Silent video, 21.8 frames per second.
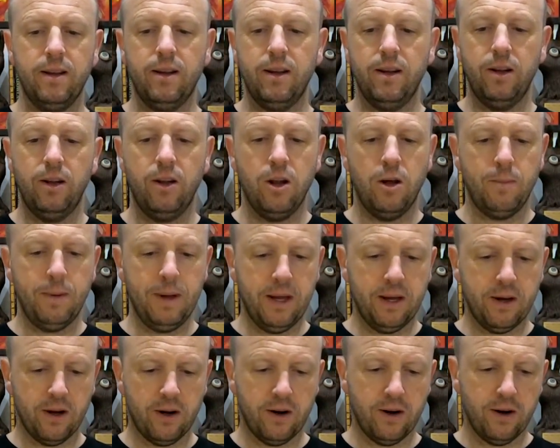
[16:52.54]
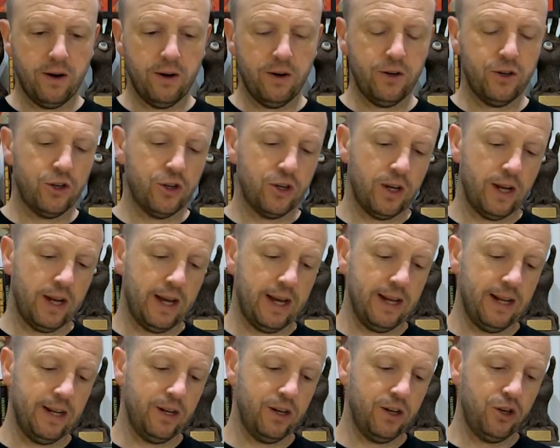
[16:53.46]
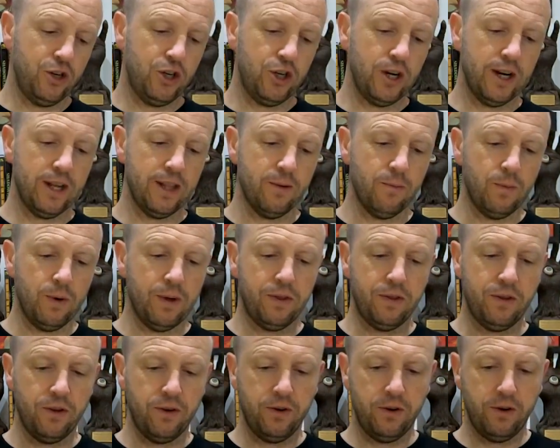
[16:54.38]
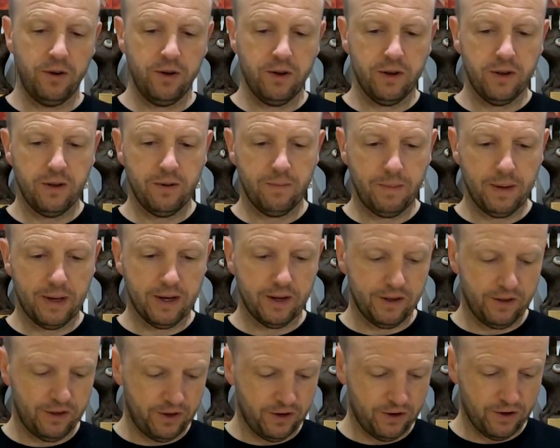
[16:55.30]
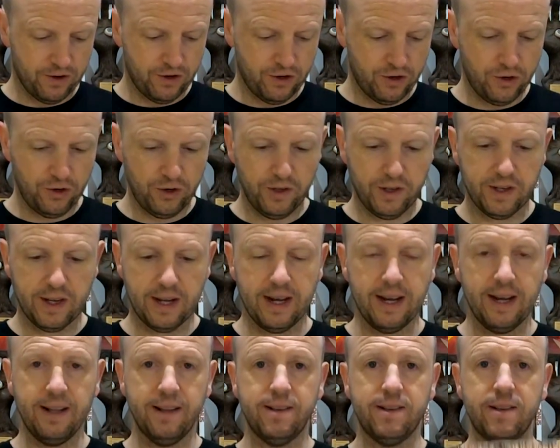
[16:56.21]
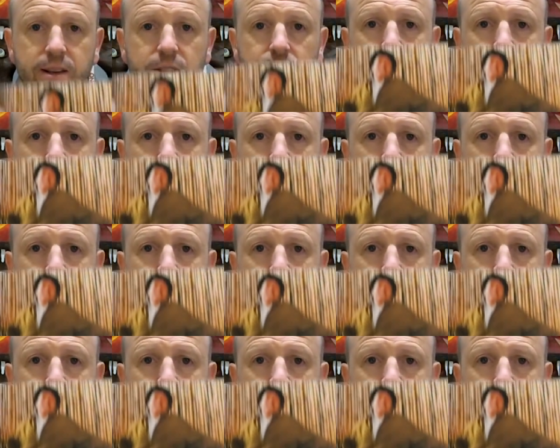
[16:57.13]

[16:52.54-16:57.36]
lobby cards and share them with you, because there are 2 sides